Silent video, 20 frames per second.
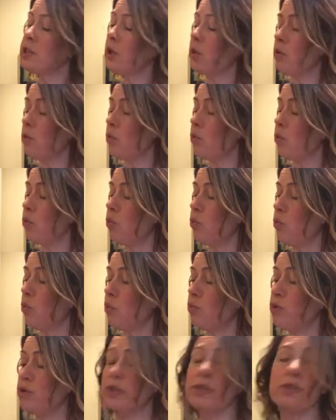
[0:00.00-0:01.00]
so
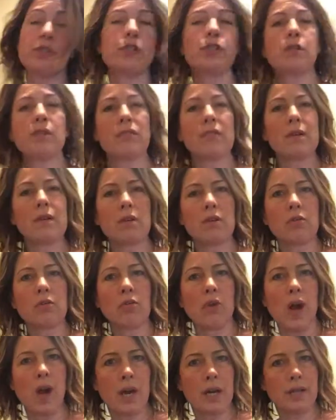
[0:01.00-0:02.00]
there's different
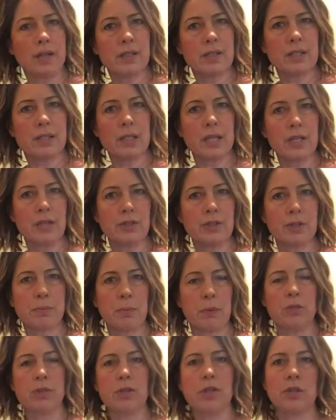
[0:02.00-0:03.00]
grinds that you're
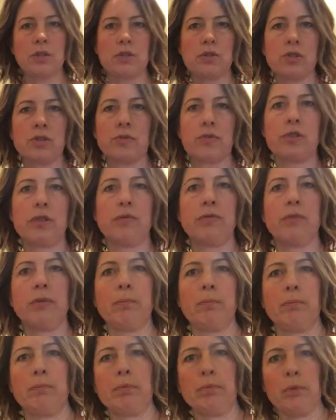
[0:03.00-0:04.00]
supposed to use for
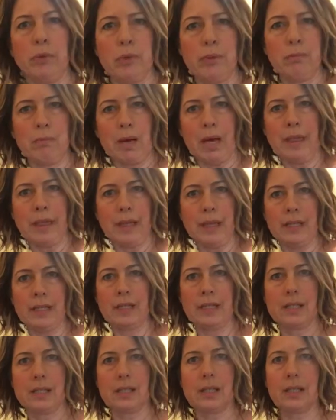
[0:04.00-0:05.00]
different brewing
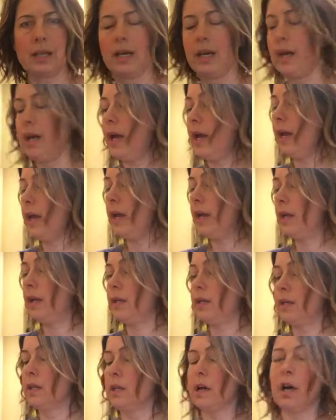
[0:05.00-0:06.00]
methods.
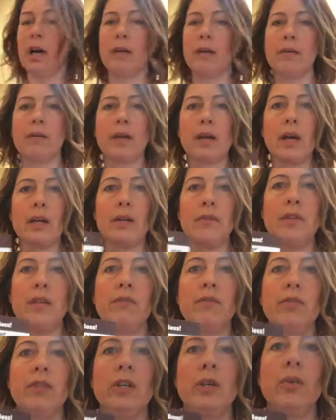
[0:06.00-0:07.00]
And I've kind of
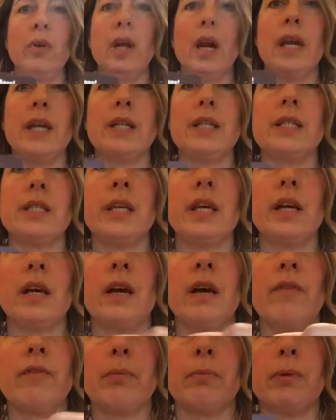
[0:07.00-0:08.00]
given you an idea
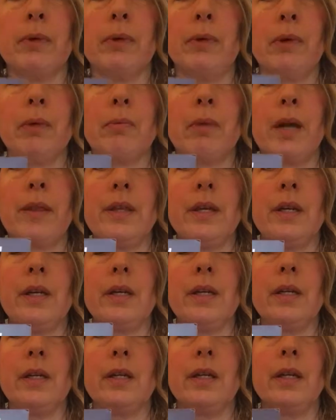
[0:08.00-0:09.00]
of the brewing
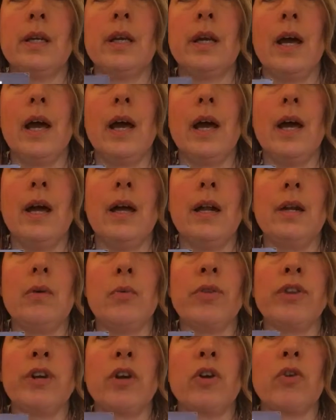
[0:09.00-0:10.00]
method and
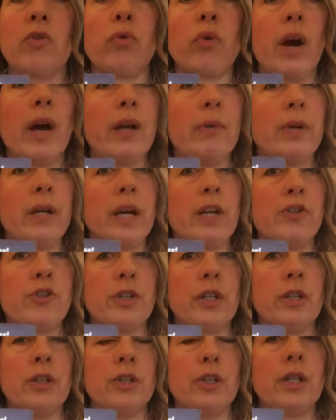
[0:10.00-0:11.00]
what the grind would
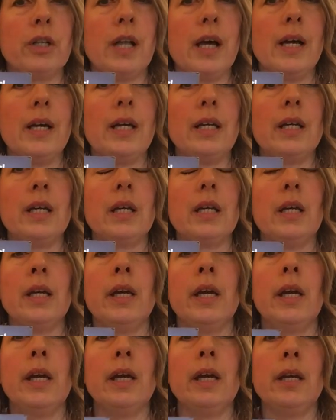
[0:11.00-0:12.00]
actually look like,
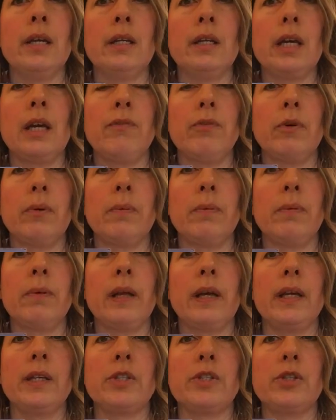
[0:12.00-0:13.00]
and gave you a
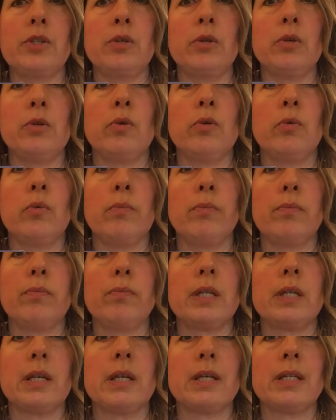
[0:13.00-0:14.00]
place to
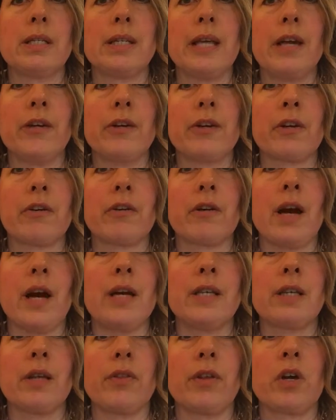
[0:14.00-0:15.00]
set your
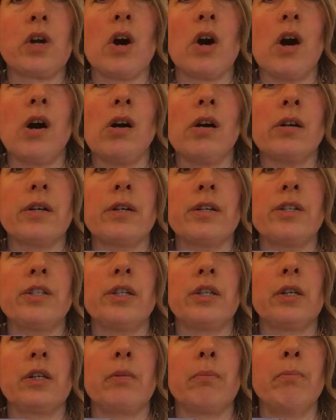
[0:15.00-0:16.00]
grinds on the card
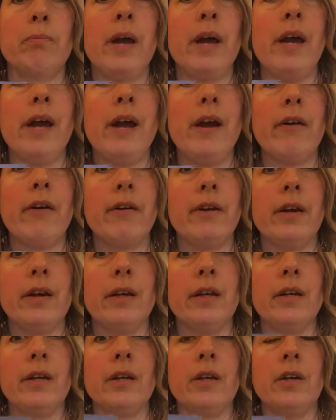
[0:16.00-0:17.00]
to compare
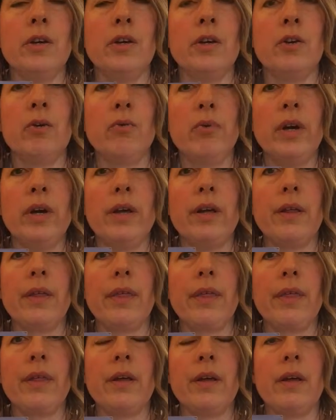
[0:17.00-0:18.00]
it with
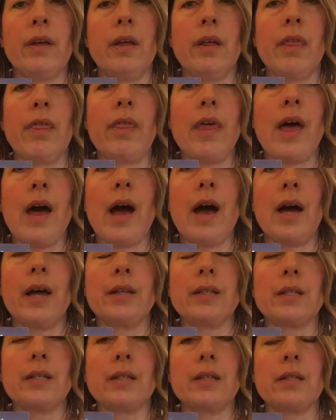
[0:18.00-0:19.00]

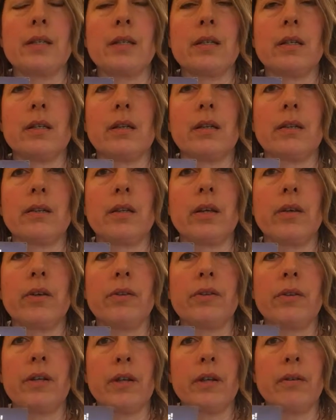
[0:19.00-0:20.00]

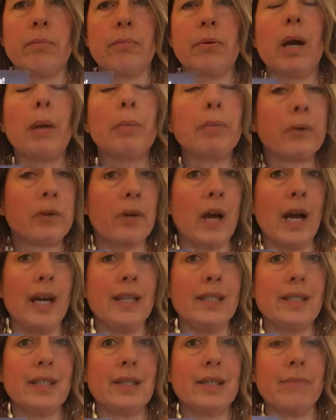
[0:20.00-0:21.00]
the proper
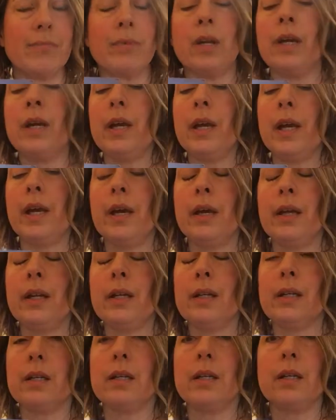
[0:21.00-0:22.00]
grinds.
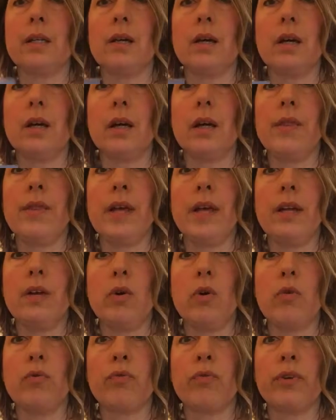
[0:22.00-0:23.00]
And then
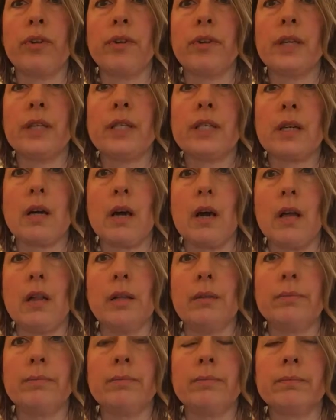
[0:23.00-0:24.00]
over in this
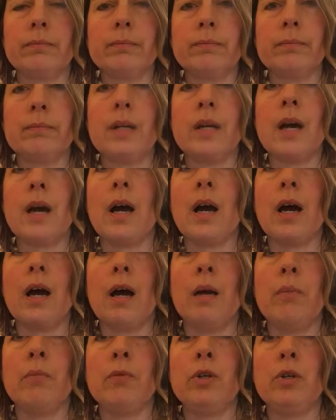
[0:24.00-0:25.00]
column,
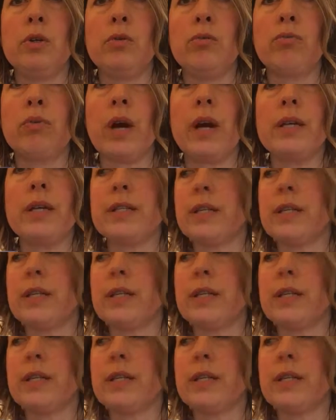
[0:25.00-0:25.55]
you write